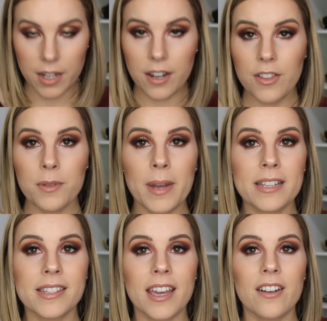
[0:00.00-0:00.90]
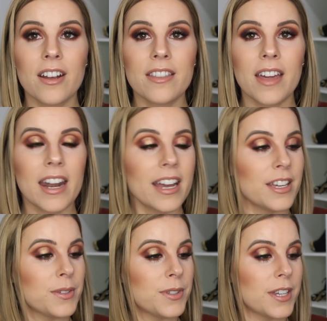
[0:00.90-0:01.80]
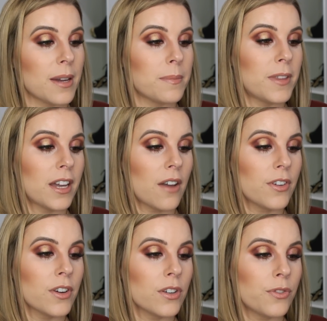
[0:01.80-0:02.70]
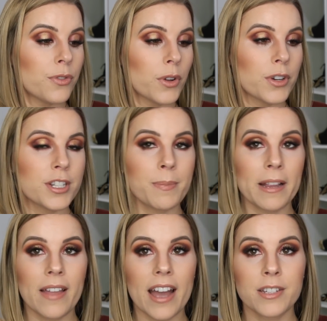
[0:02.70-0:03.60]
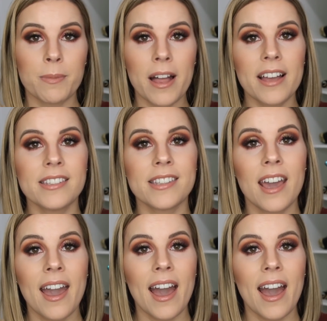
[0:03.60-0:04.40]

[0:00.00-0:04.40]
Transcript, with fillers: Another mascara that I used up, the CoverGirl Flourish by Lash Blast.